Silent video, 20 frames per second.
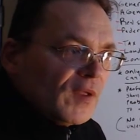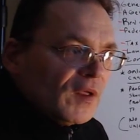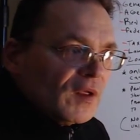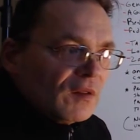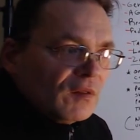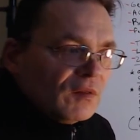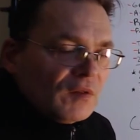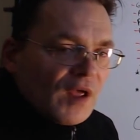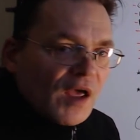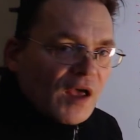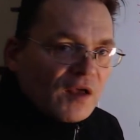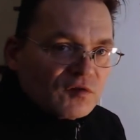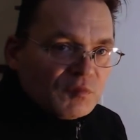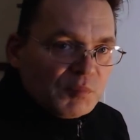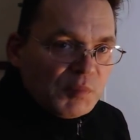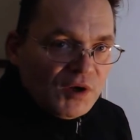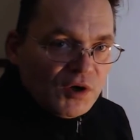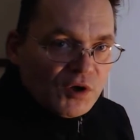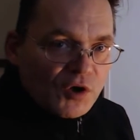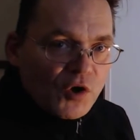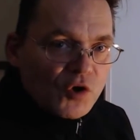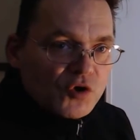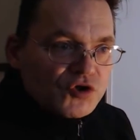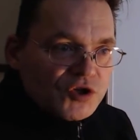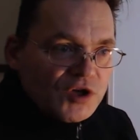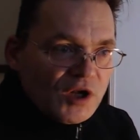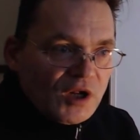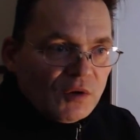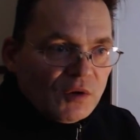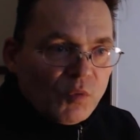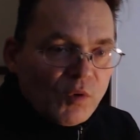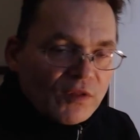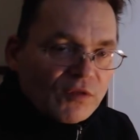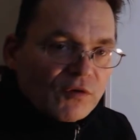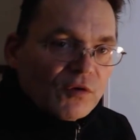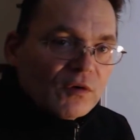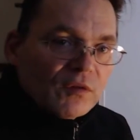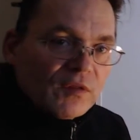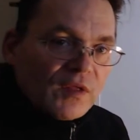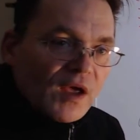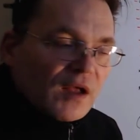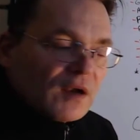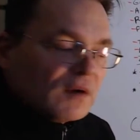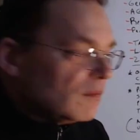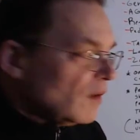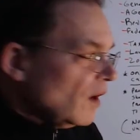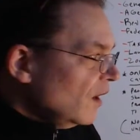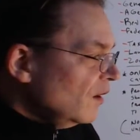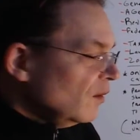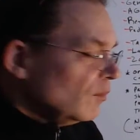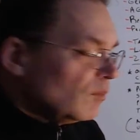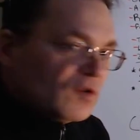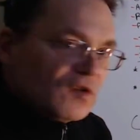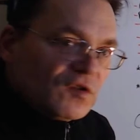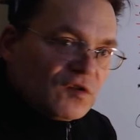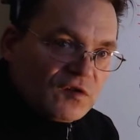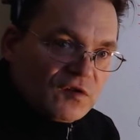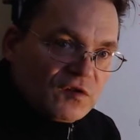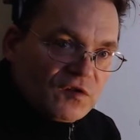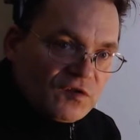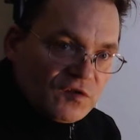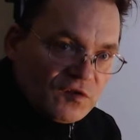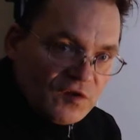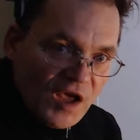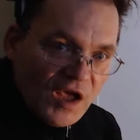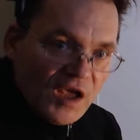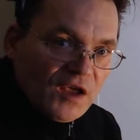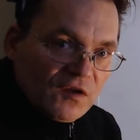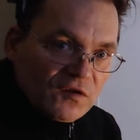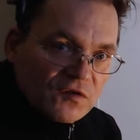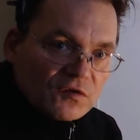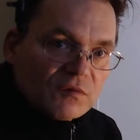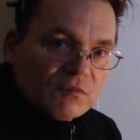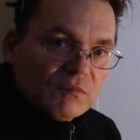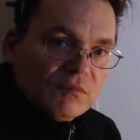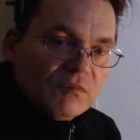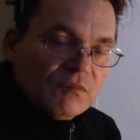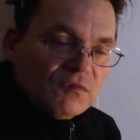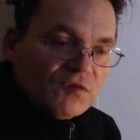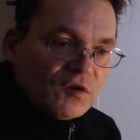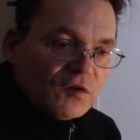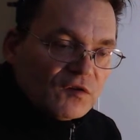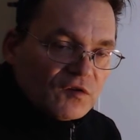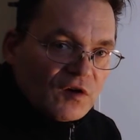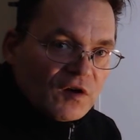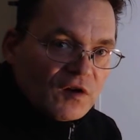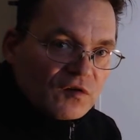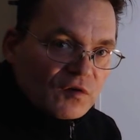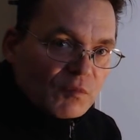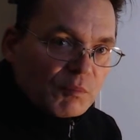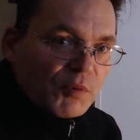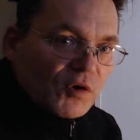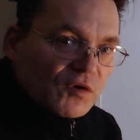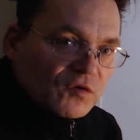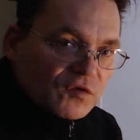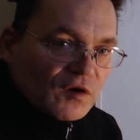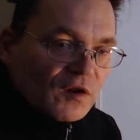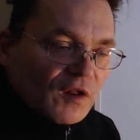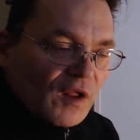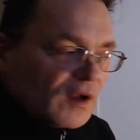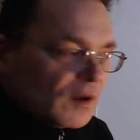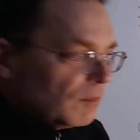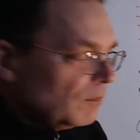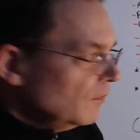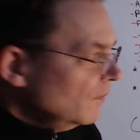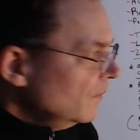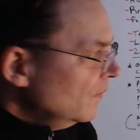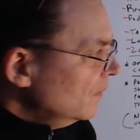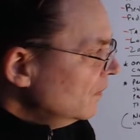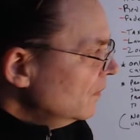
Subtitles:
it has to be negotiated whether that item stays, since it is a personal item,